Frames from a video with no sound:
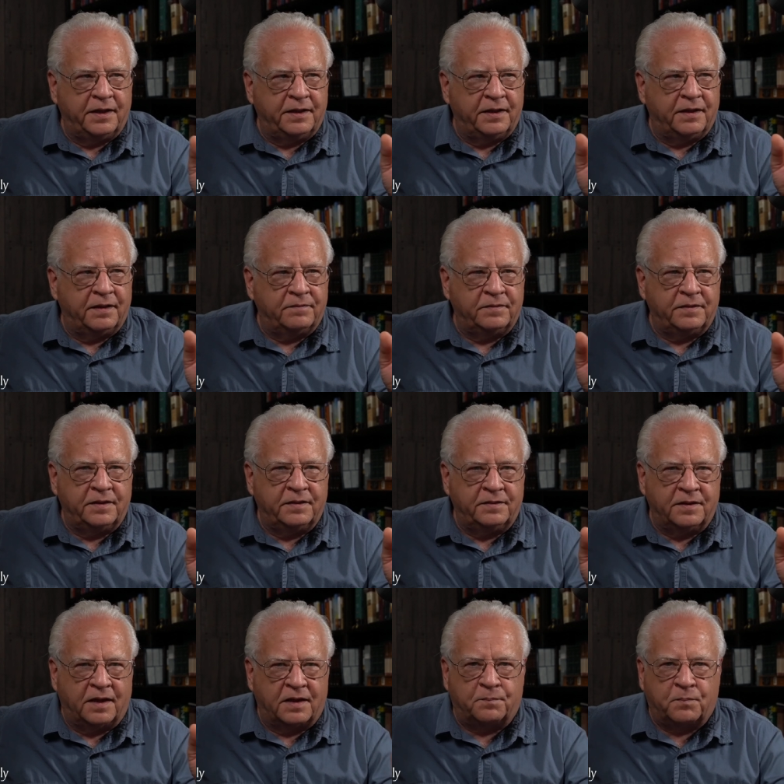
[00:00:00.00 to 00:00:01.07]
a uh,
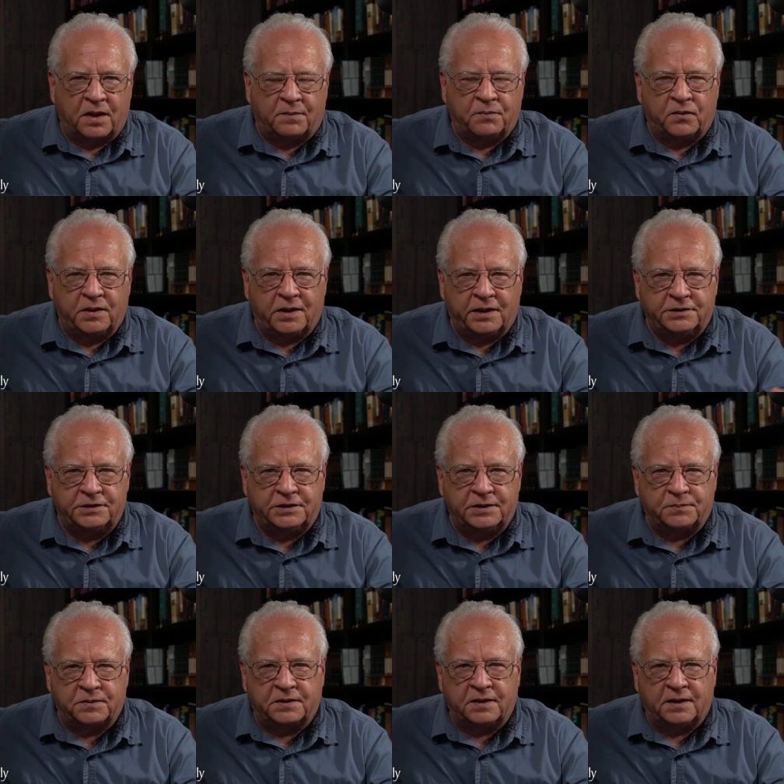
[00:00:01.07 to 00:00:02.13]
not a proper relationship
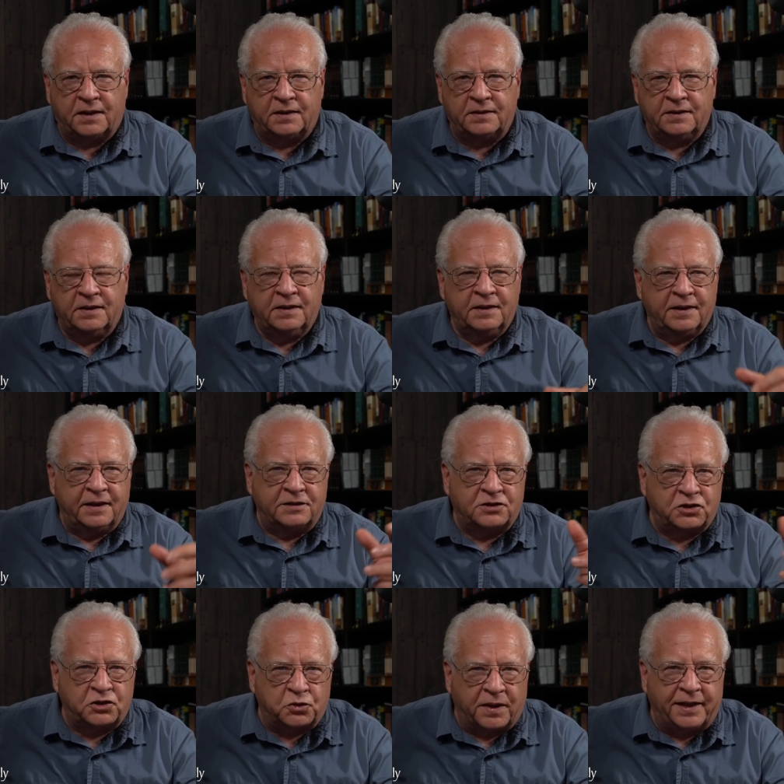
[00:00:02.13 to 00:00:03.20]
with God,
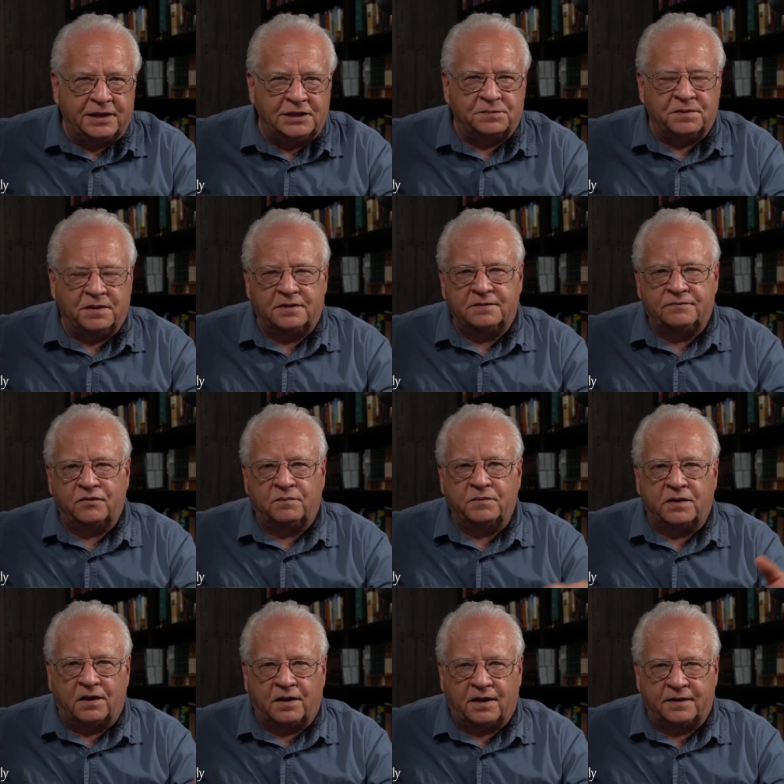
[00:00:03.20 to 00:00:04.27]
estrangement from
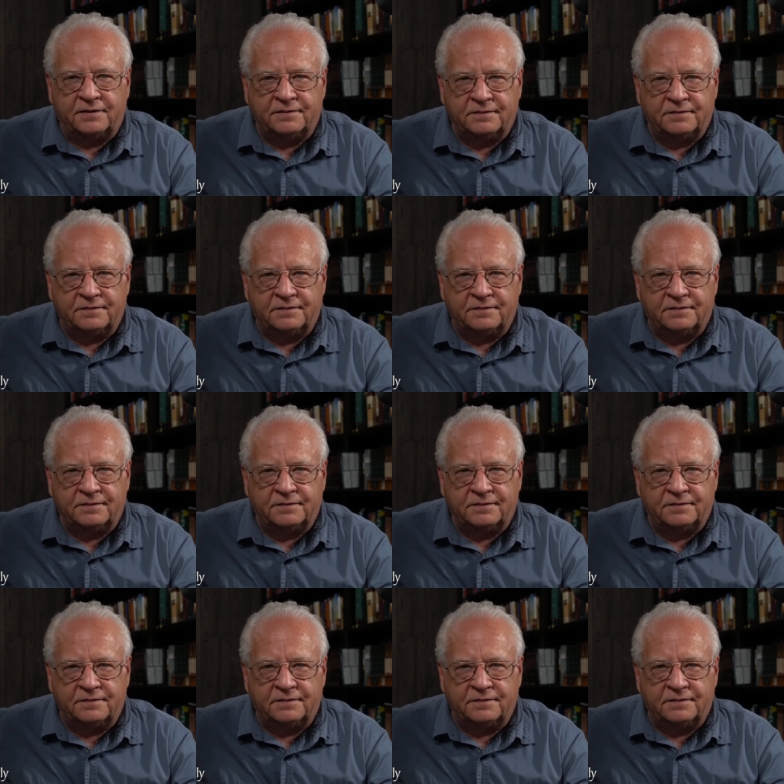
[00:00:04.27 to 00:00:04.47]
God.